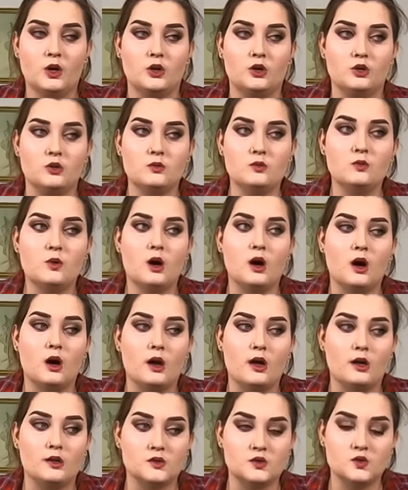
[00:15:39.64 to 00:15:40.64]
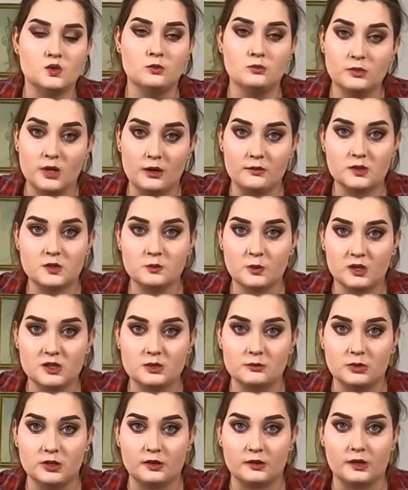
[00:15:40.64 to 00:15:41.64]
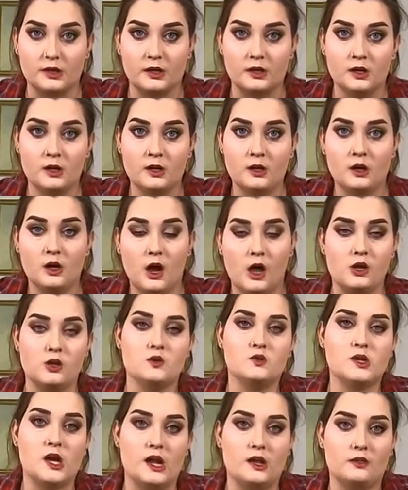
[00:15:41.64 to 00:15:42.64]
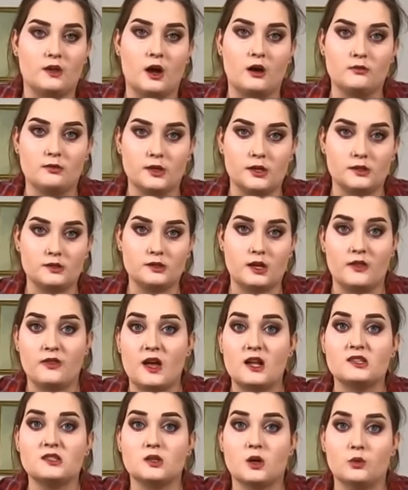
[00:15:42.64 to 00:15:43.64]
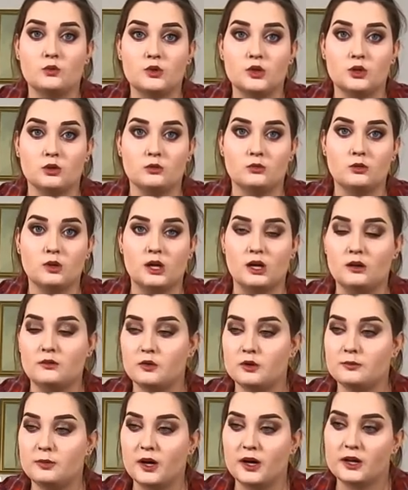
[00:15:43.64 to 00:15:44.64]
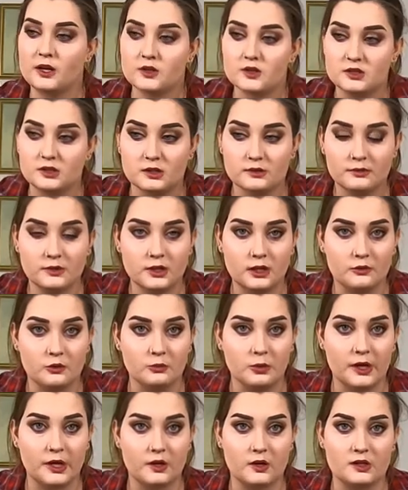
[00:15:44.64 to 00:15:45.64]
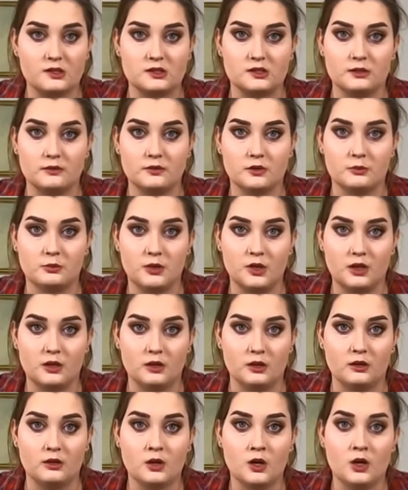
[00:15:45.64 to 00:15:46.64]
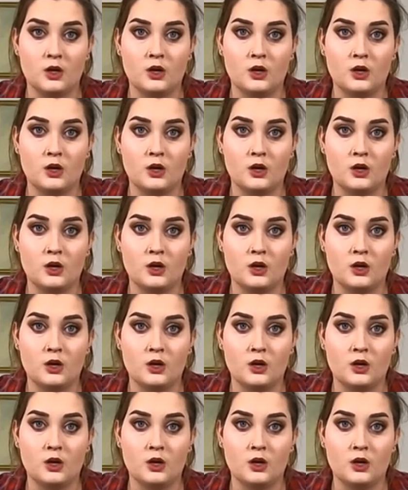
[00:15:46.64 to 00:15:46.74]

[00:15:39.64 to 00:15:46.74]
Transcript: You assume that responsibility and you take that risk. And that's on you. Every biker's different, every biker has a different opinion.